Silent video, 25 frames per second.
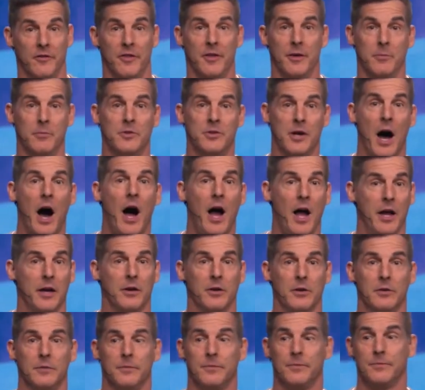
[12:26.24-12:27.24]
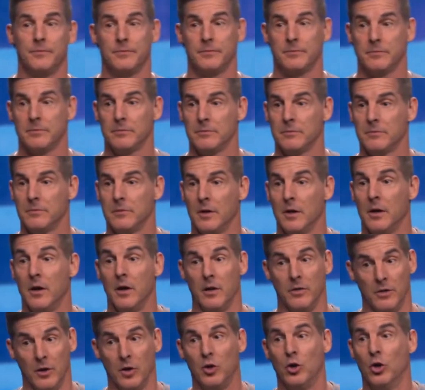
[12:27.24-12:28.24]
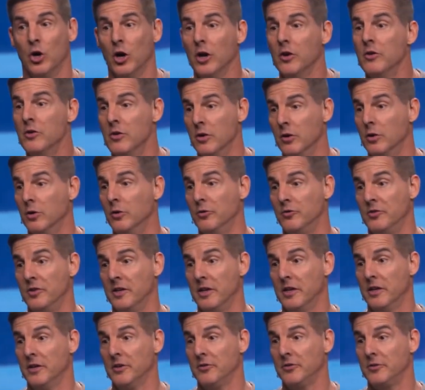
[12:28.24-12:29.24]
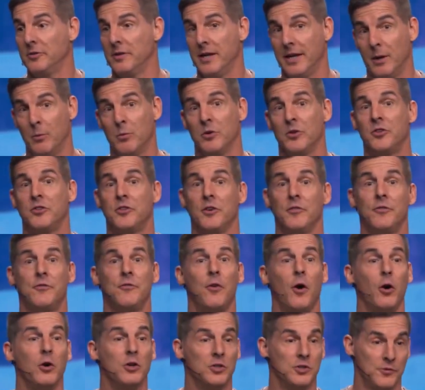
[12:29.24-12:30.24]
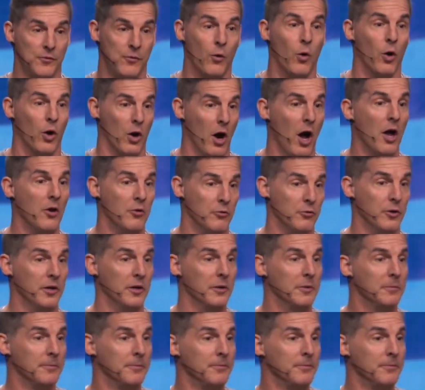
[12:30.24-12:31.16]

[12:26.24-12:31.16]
of them died. The good news is it was the first 400.